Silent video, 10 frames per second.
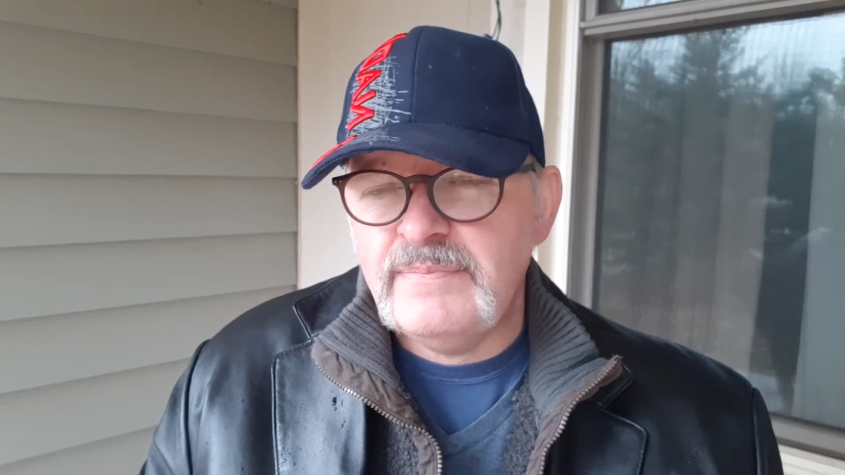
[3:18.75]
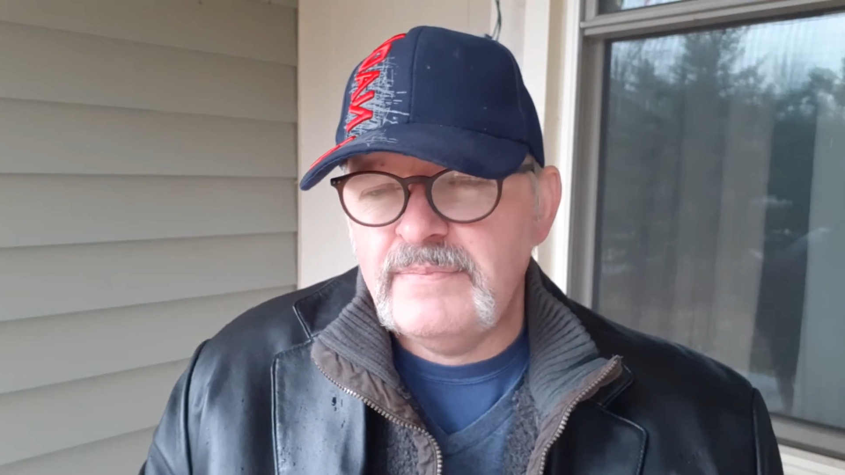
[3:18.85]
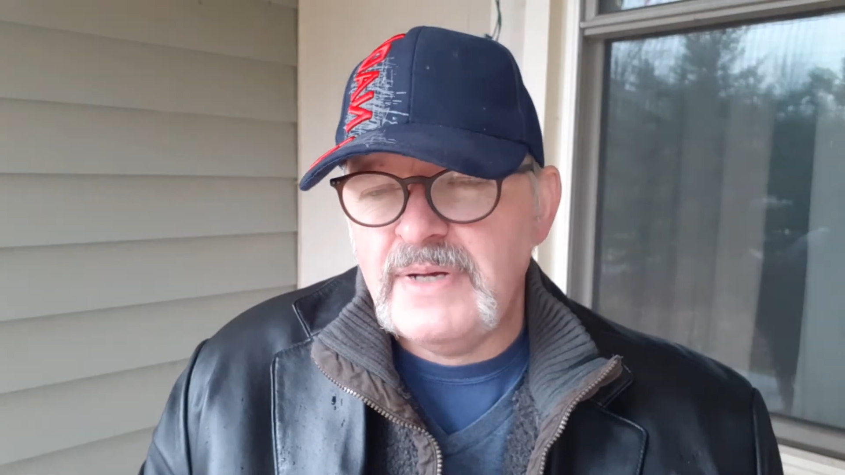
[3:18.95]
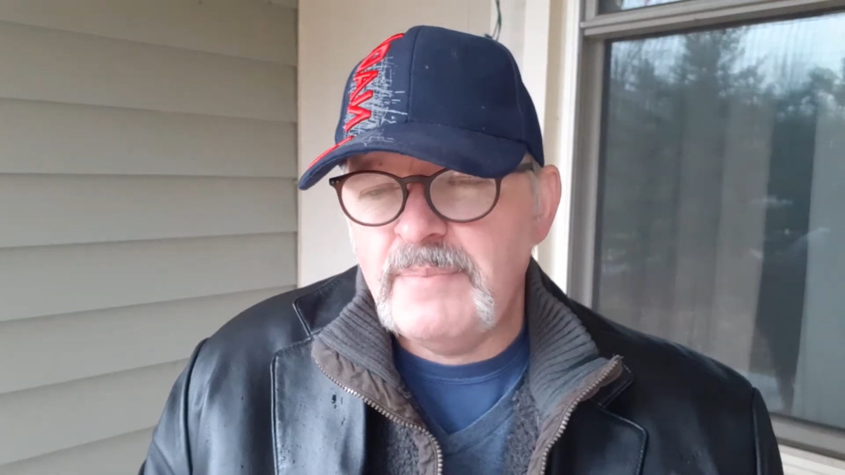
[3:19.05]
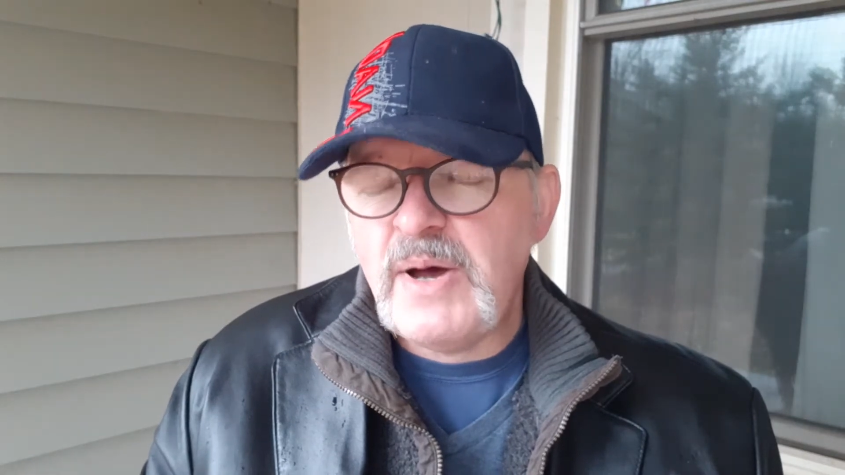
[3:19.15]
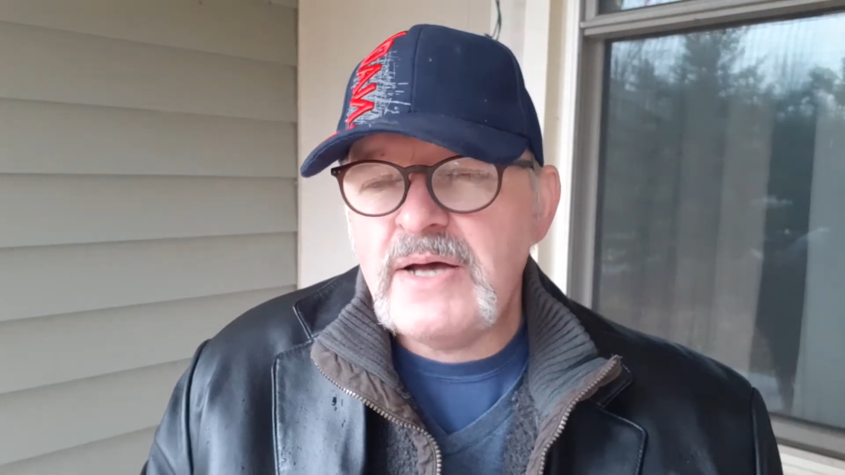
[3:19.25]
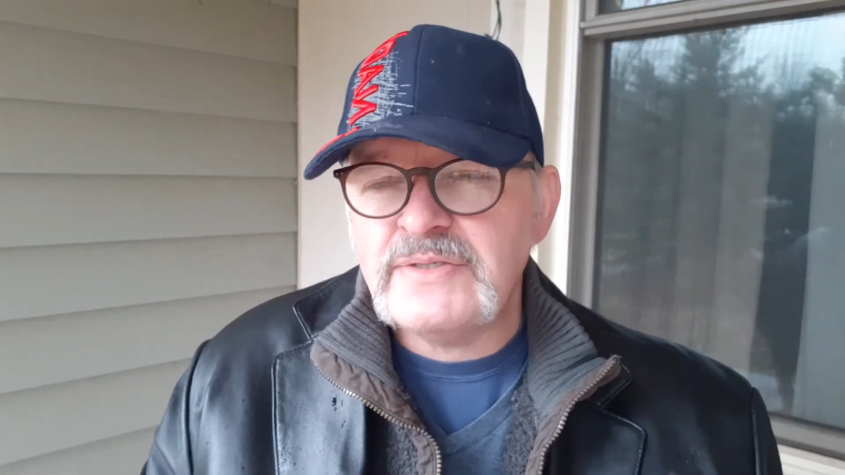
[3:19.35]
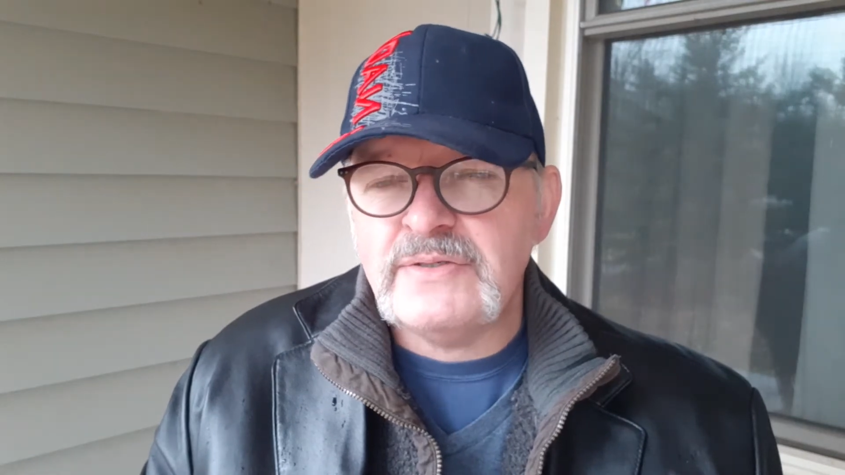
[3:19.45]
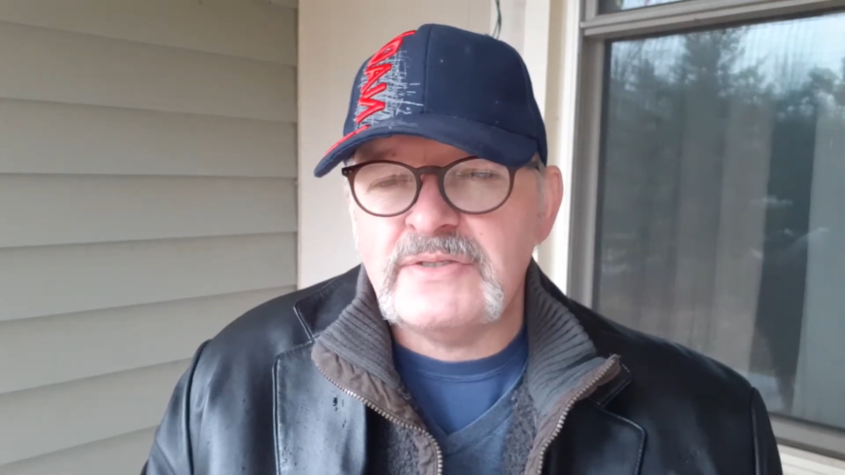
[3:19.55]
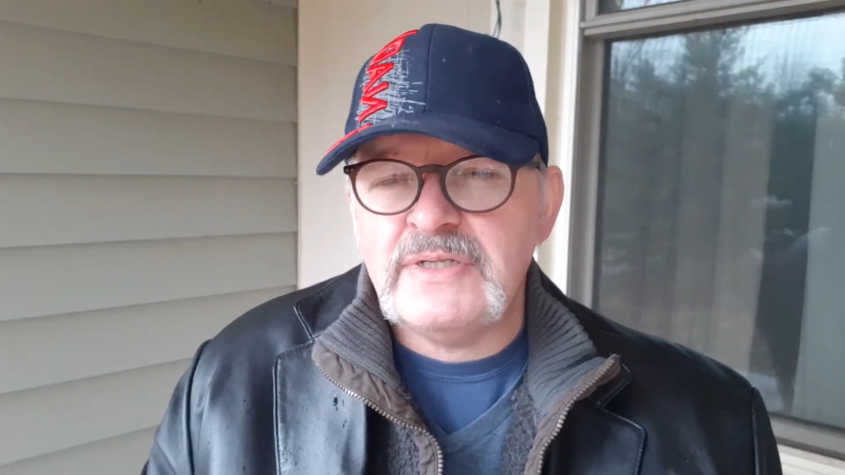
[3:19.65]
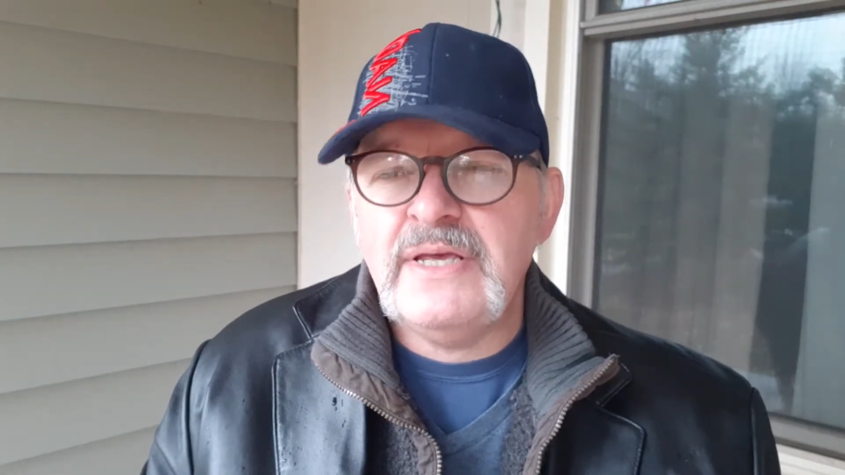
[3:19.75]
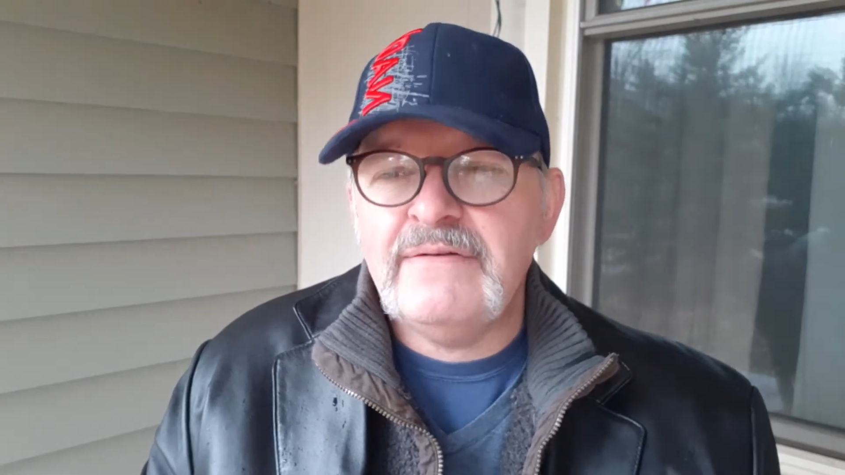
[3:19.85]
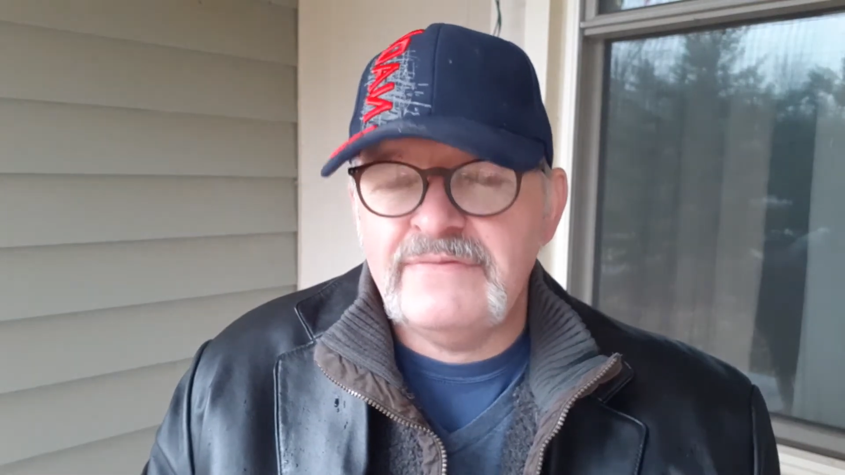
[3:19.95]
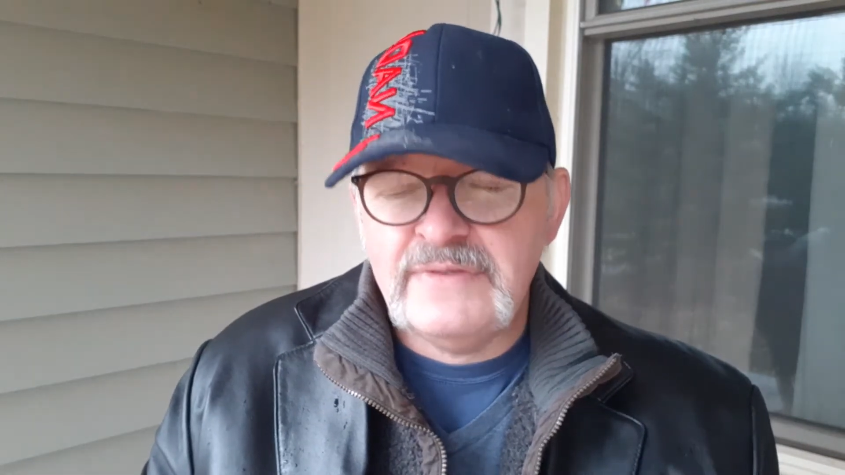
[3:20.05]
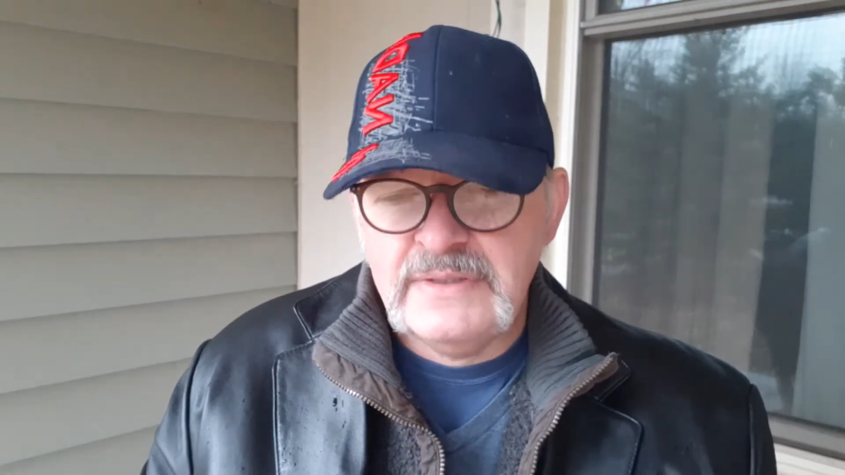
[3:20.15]
apostles
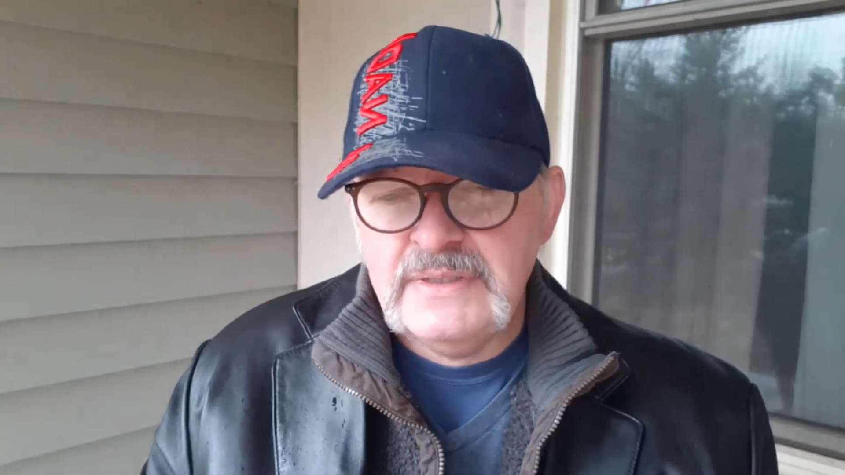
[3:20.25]
lived